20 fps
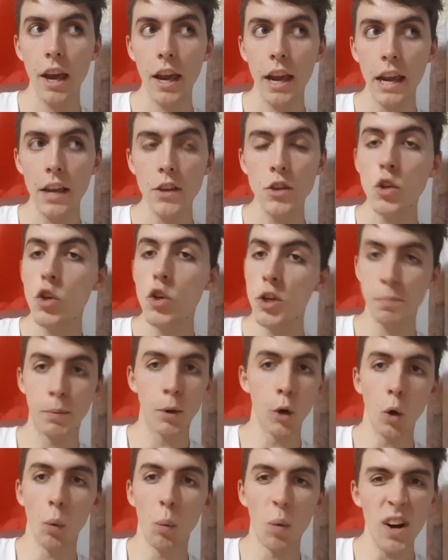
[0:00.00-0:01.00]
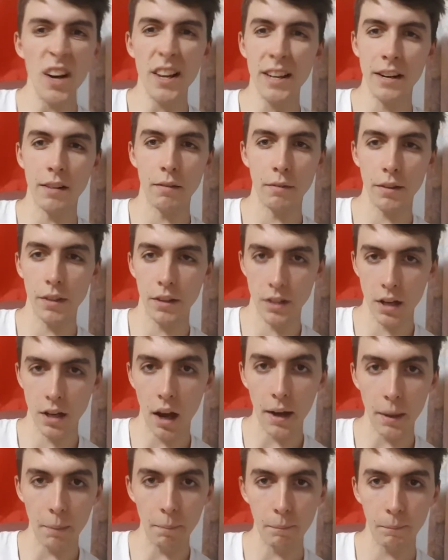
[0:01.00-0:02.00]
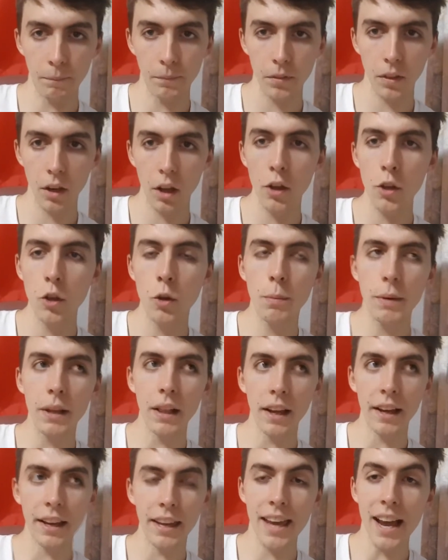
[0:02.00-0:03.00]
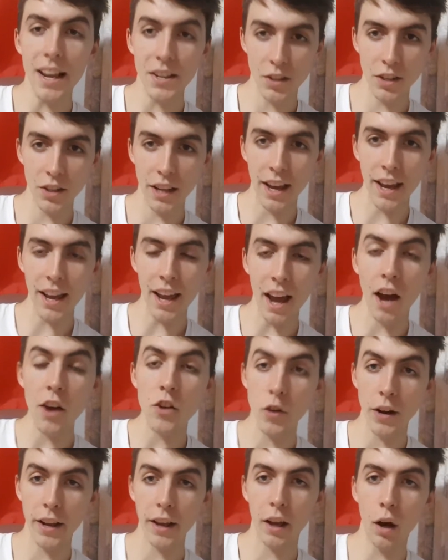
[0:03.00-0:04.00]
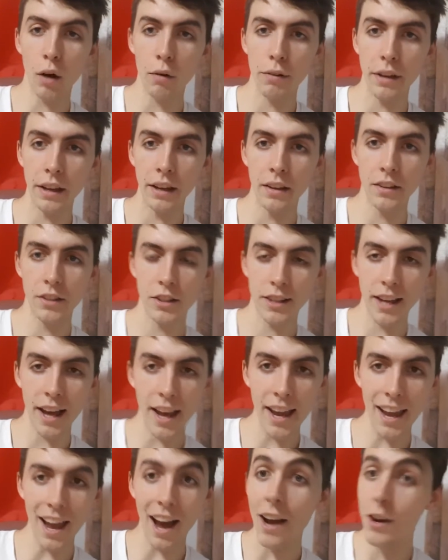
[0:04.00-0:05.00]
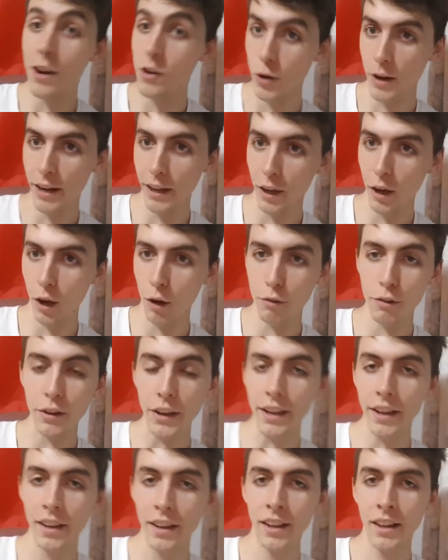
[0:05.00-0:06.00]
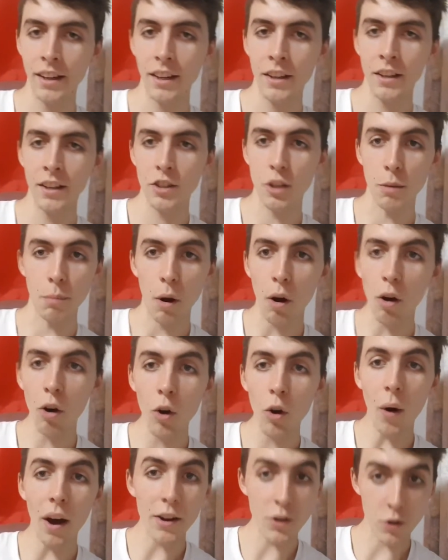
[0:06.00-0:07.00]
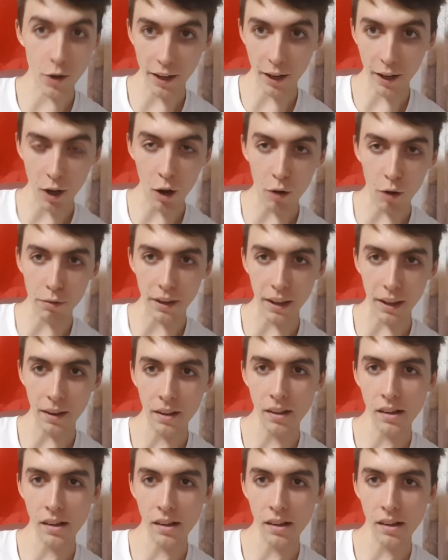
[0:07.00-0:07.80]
is you just put a word in for the time. You'd be like, yesterday I drink coffee. Today I drink coffee. Tomorrow I drink coffee.